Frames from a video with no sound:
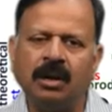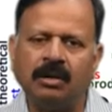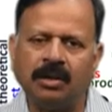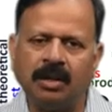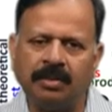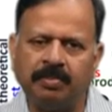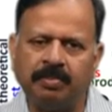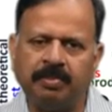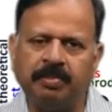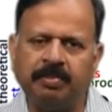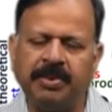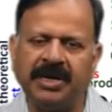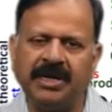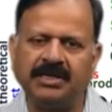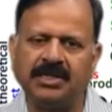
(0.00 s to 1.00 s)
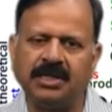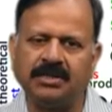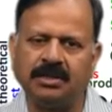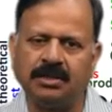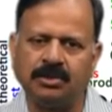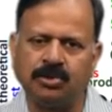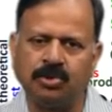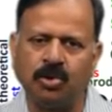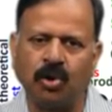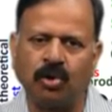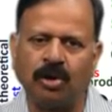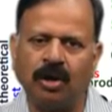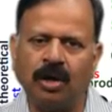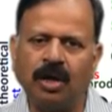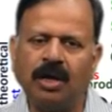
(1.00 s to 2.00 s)
the predecessors
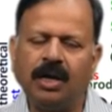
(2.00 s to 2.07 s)
took.